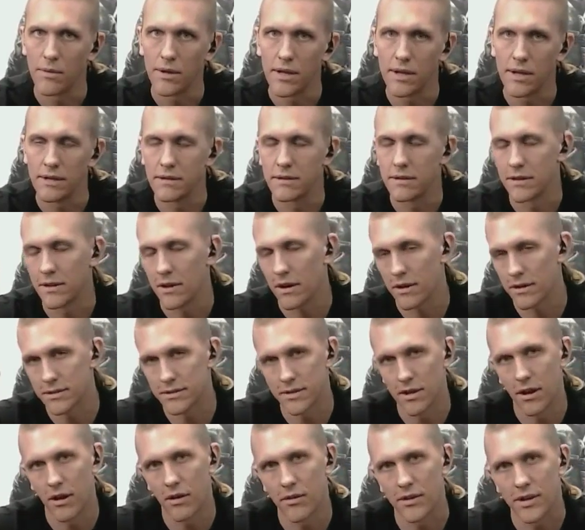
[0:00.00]
in the Dark
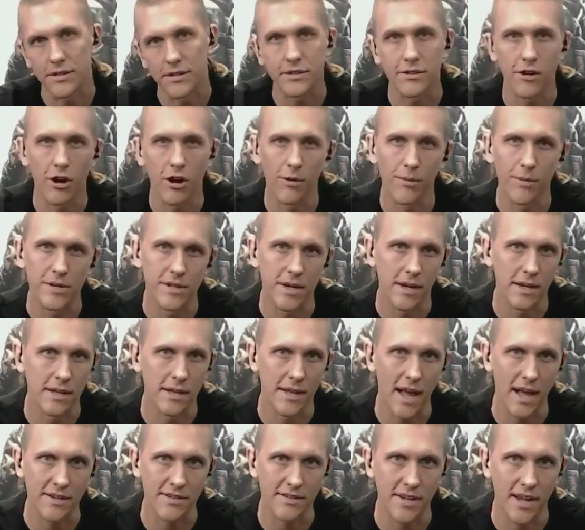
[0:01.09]
Zone, in Skirmish, and in
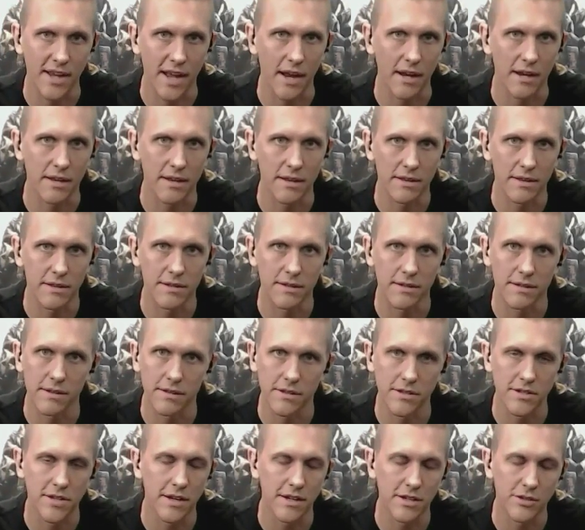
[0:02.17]
Last Stand, the
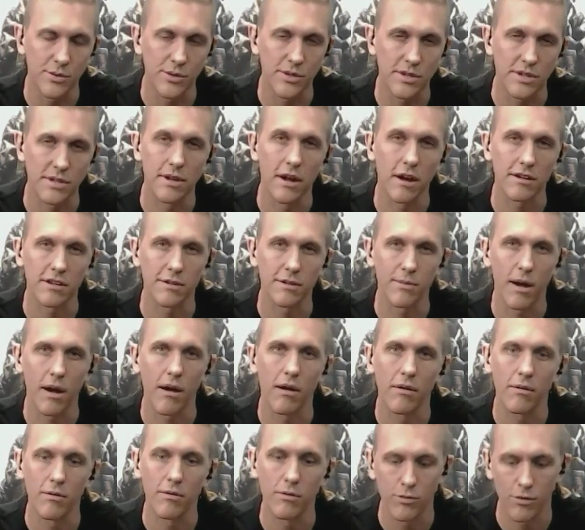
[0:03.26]
changes we just talked
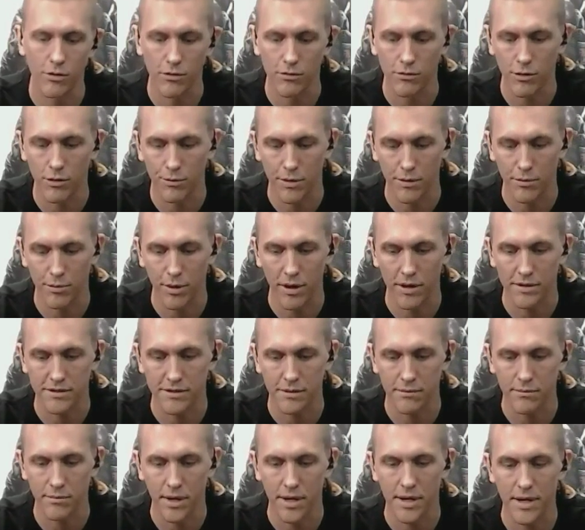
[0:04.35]
about will be
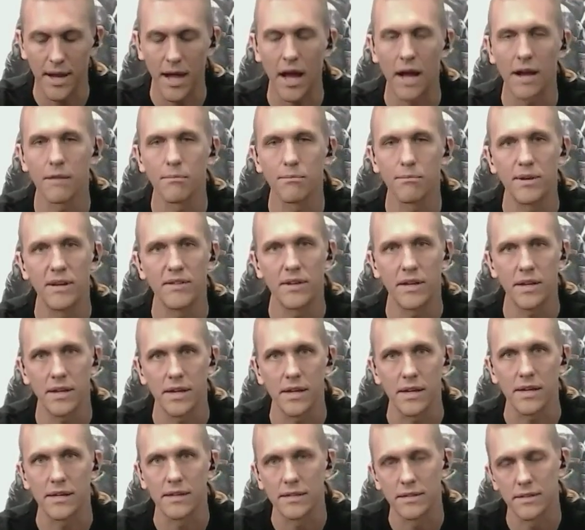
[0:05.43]
present, but not in
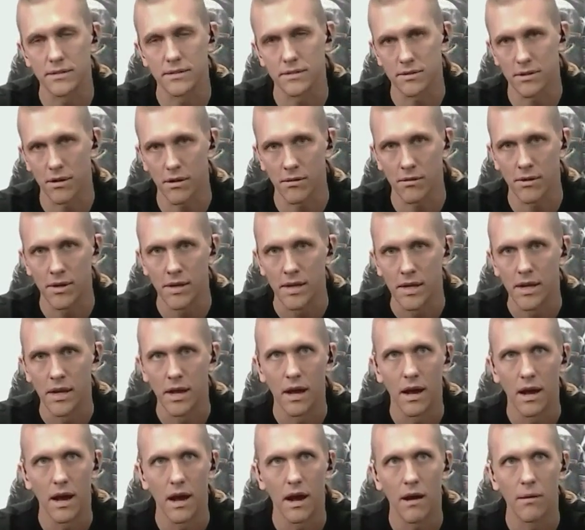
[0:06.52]
PvE. So
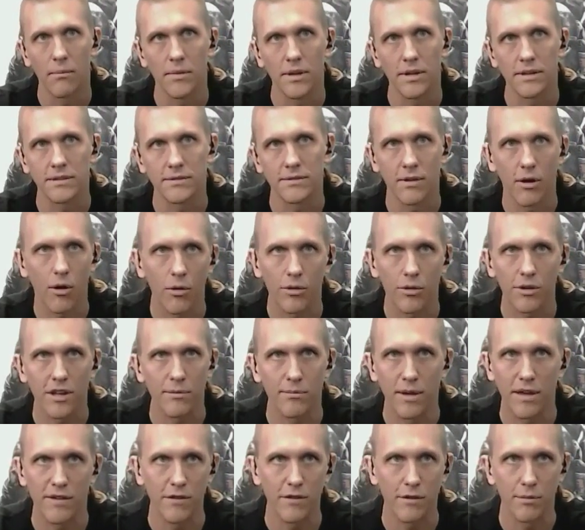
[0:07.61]
it's only
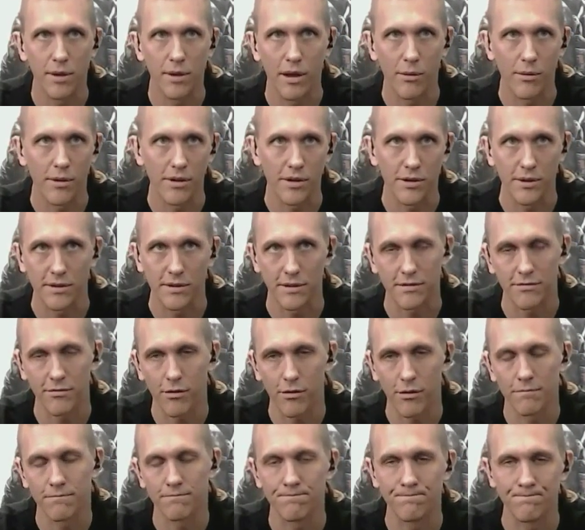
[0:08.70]
PvP we're doing this
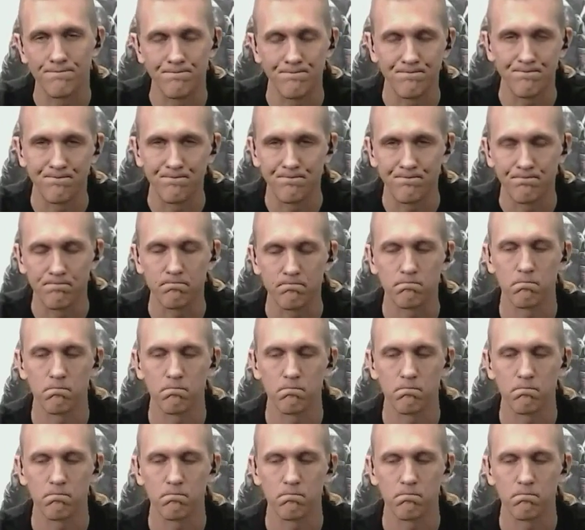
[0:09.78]
for. Right.